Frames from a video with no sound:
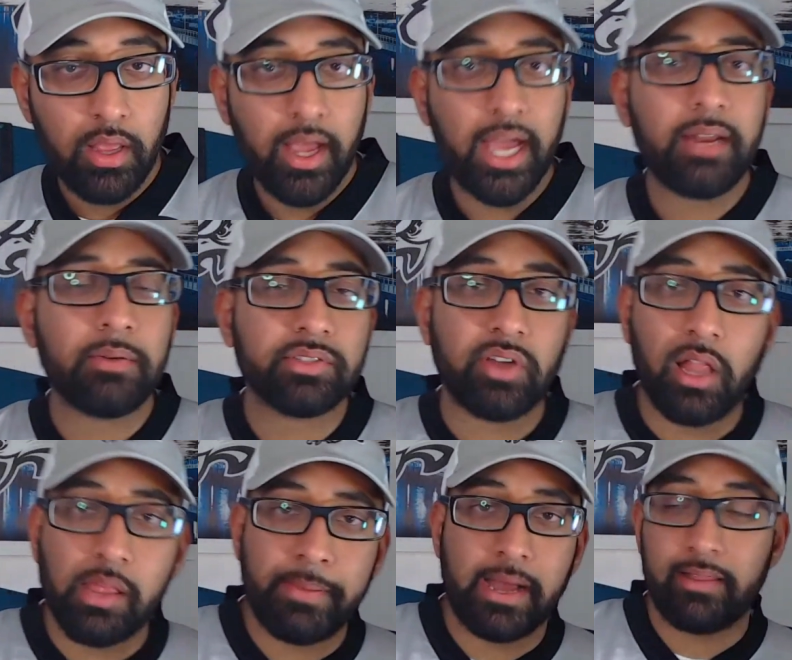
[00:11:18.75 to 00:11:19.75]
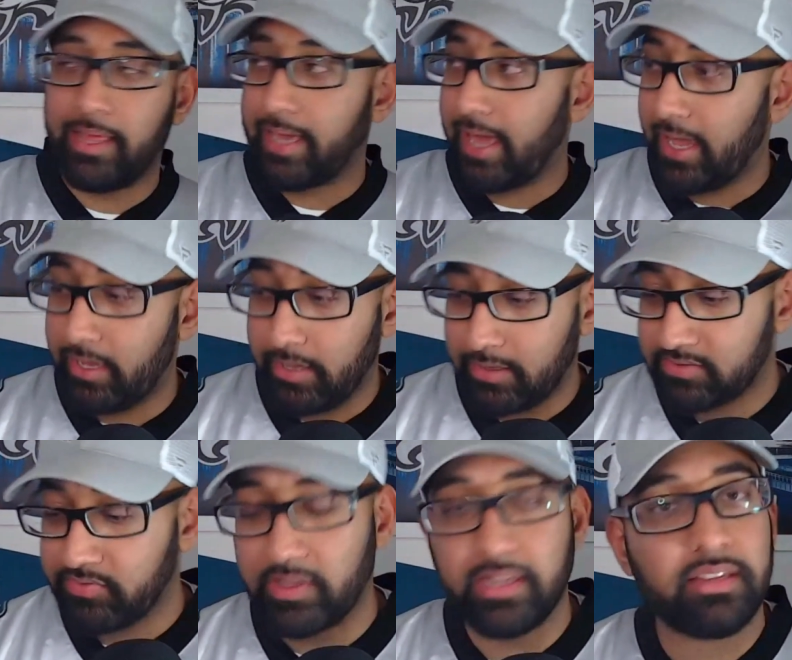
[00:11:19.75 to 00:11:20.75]
And it was all about like, hey, it's
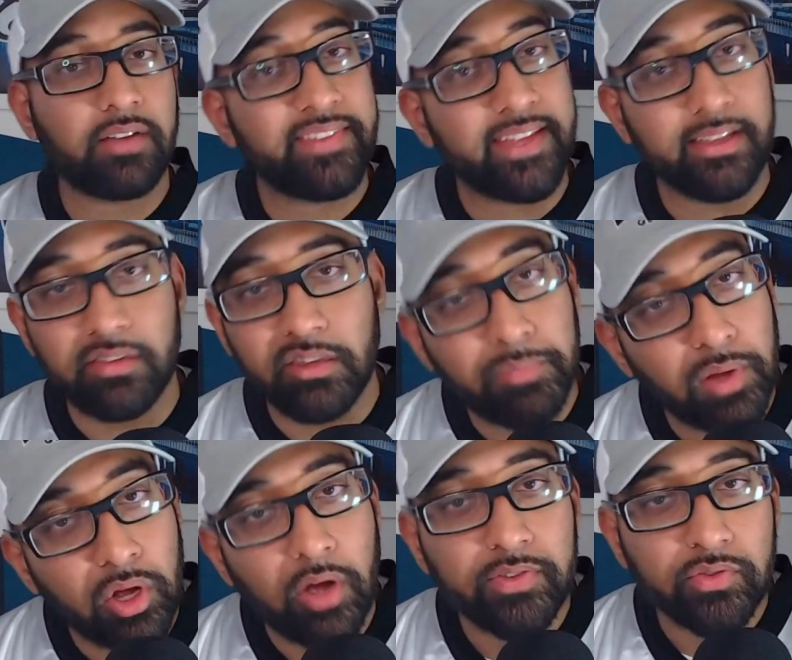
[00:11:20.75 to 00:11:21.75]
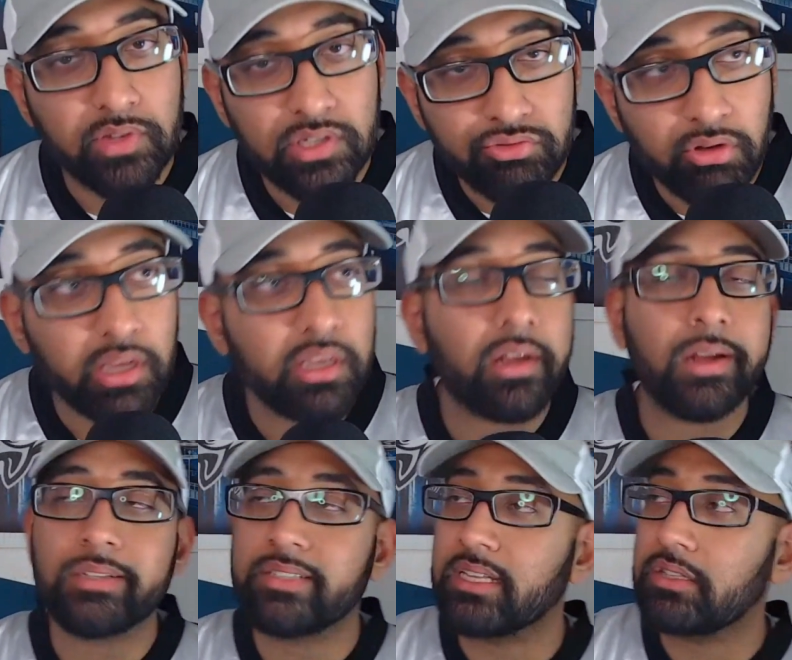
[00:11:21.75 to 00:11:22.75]
really tough to get to the playoffs 3 straight
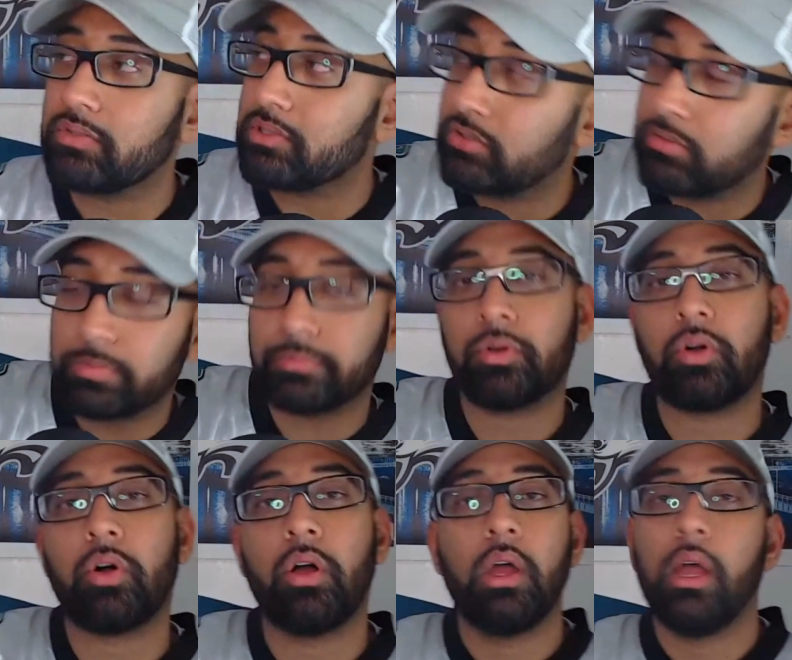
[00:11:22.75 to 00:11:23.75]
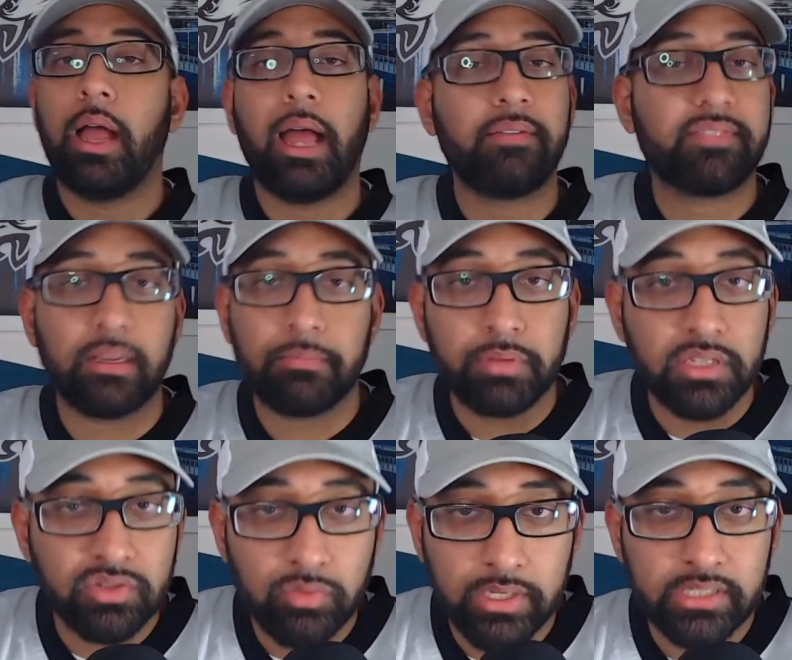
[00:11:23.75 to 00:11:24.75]
years, get to a Super Bowl, have 10
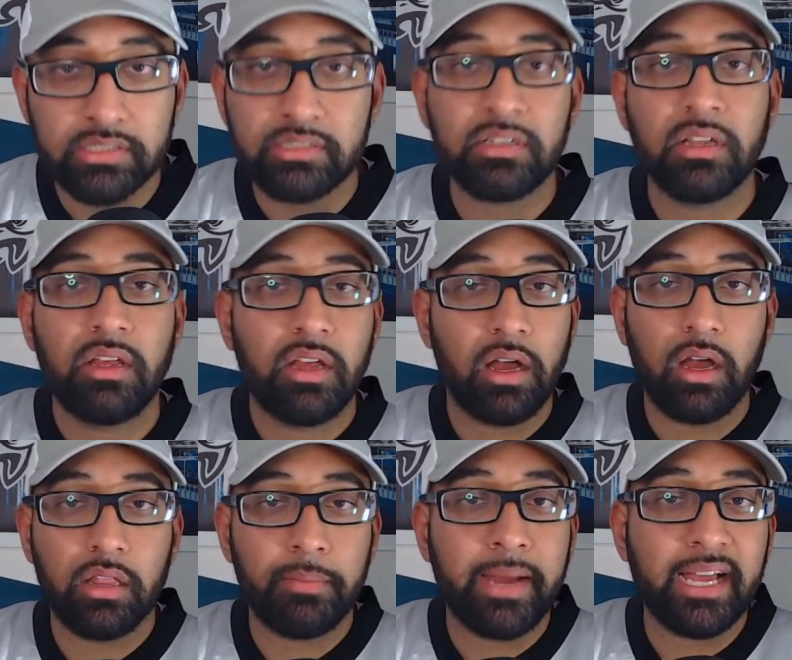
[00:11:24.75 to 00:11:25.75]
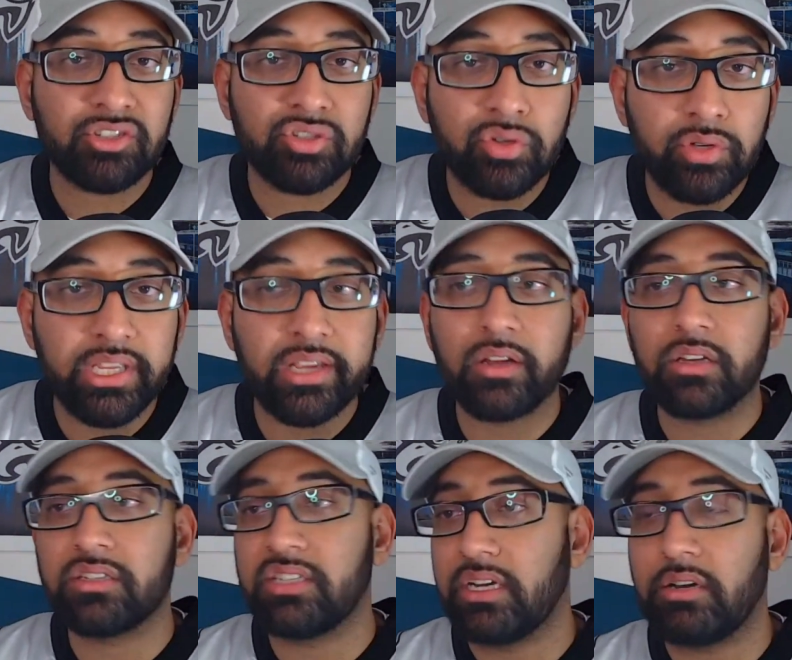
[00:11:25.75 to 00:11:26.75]
plus wins the past 2
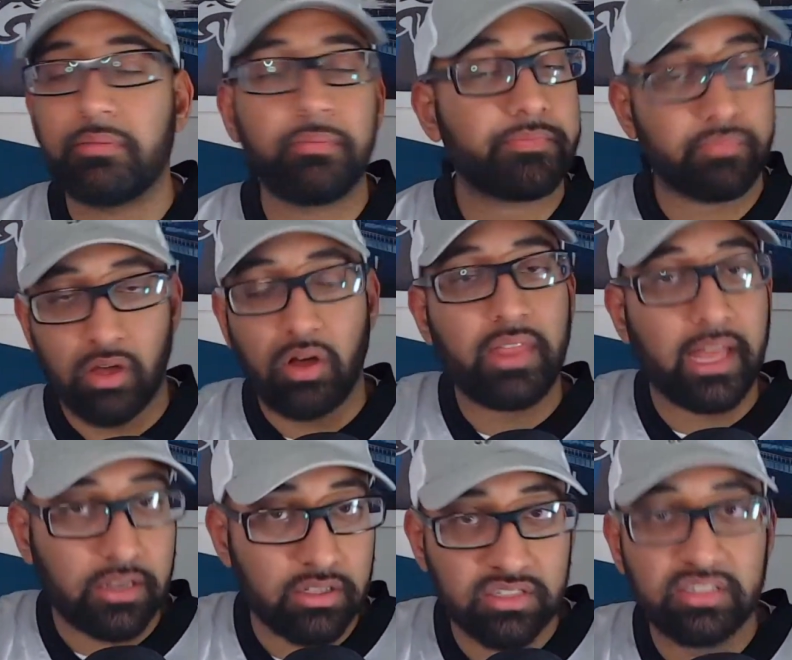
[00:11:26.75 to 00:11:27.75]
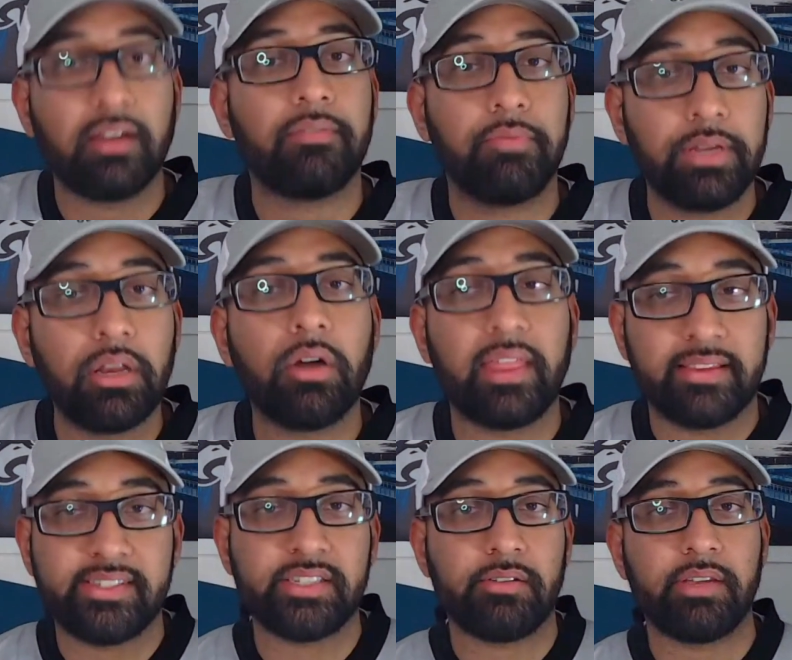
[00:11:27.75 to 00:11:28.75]
years, all that good stuff. We know that
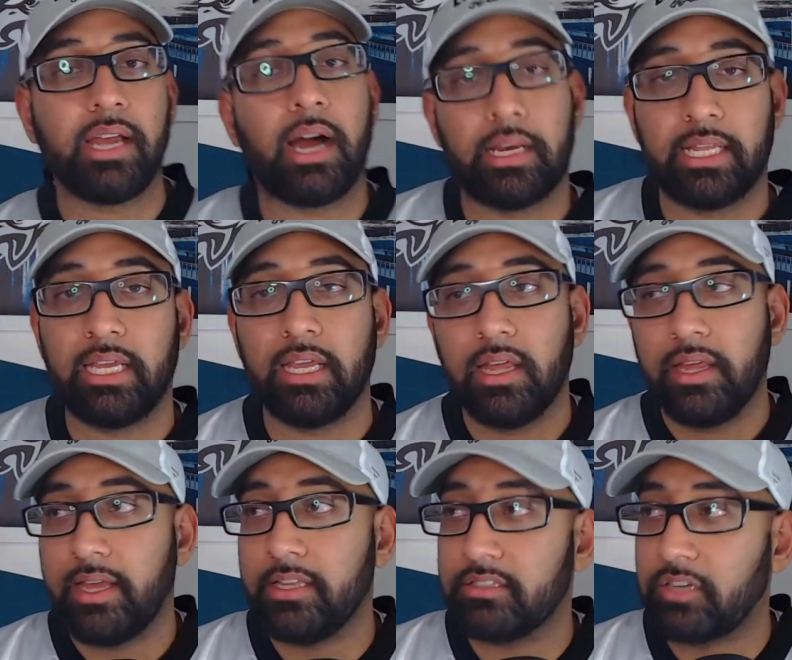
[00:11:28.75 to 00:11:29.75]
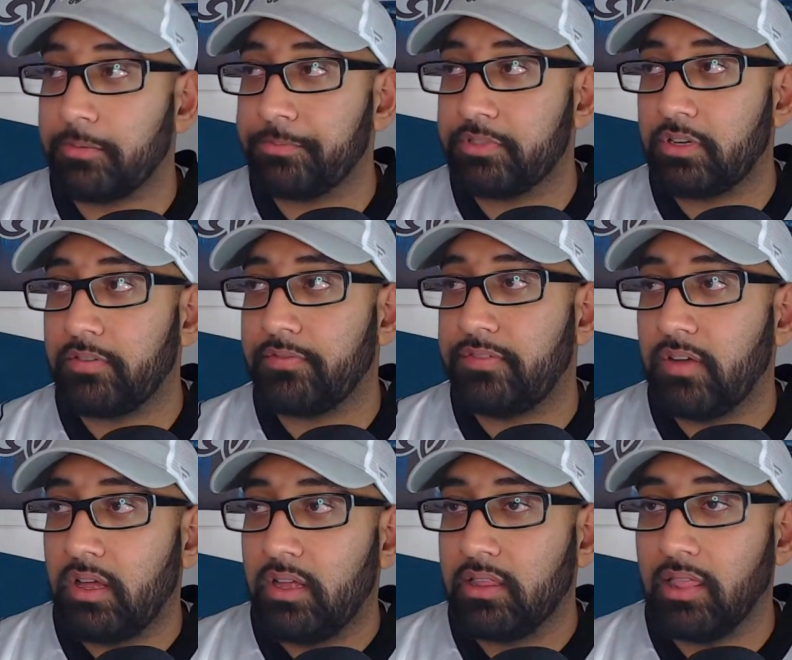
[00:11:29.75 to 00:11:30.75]
Sirianni, in terms of
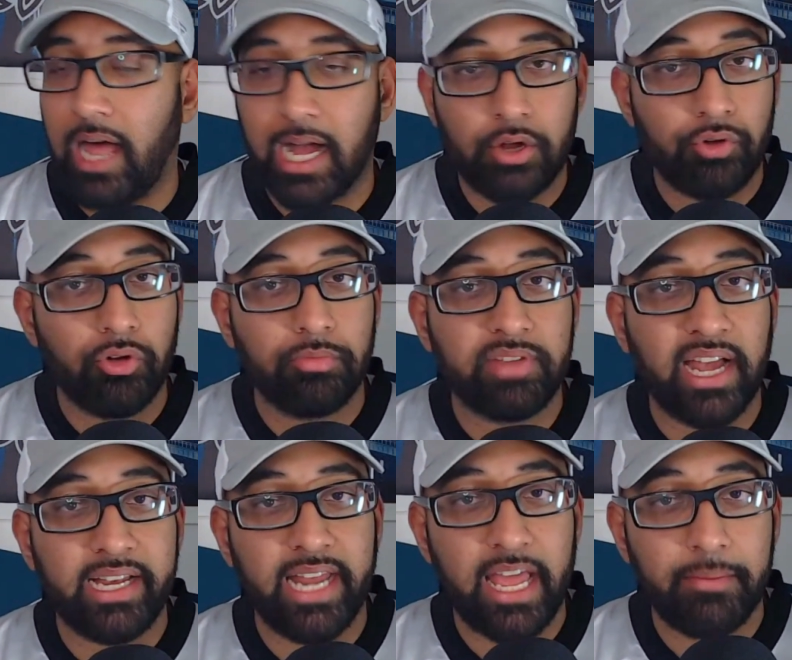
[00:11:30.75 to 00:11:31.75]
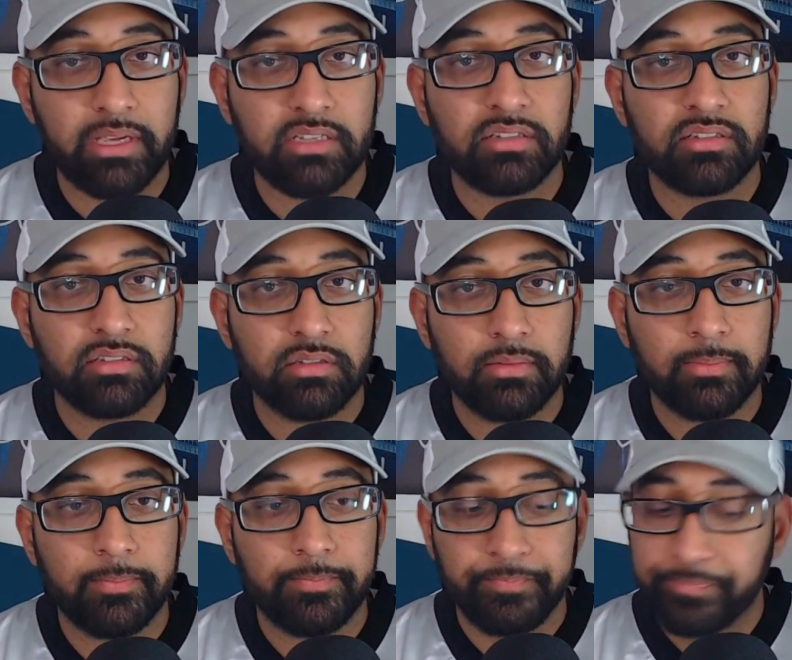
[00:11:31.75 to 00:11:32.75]
locker room dynamics,
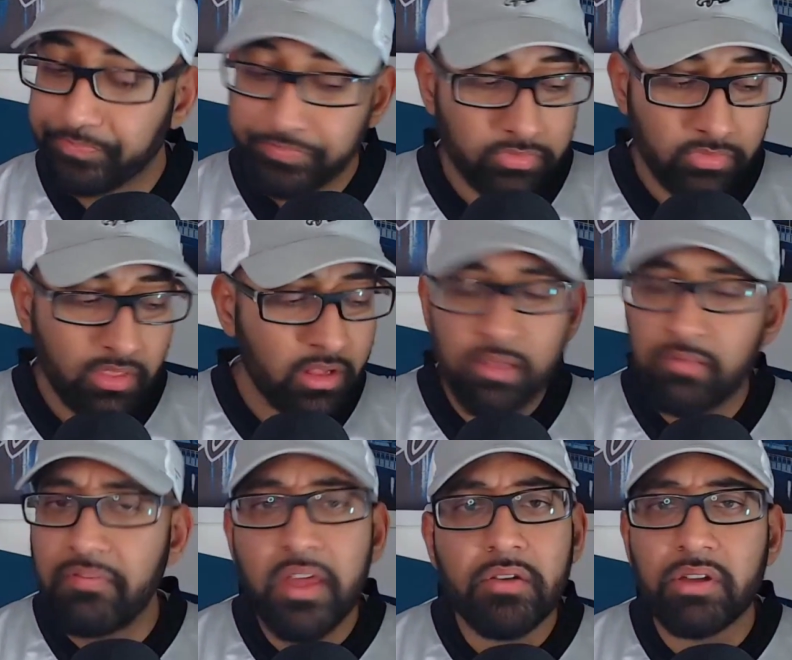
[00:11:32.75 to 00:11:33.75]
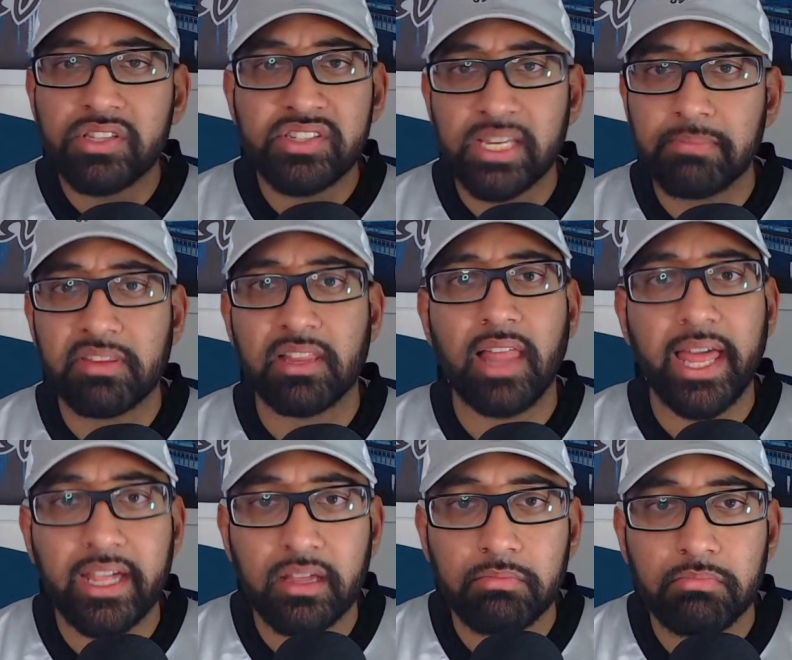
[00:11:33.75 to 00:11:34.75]
veterans seem to
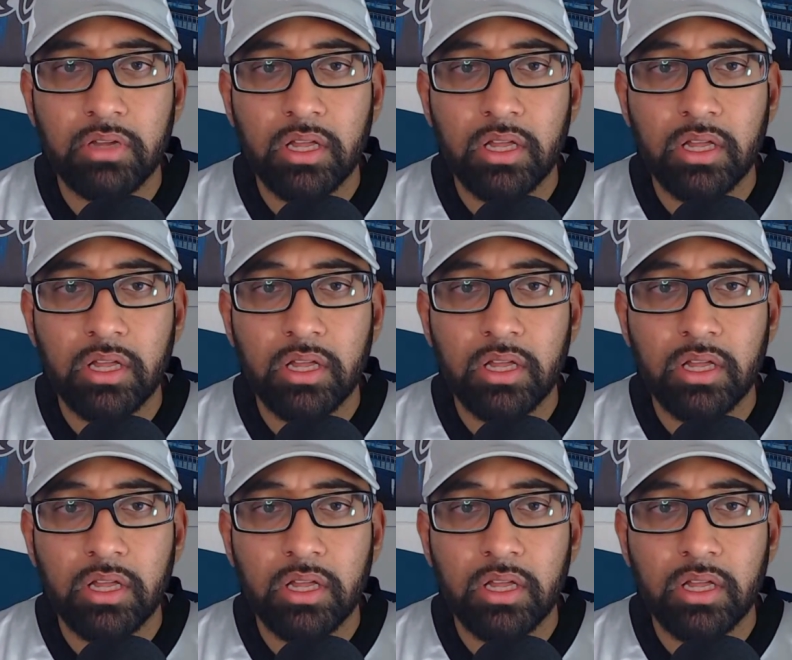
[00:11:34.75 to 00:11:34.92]
like him.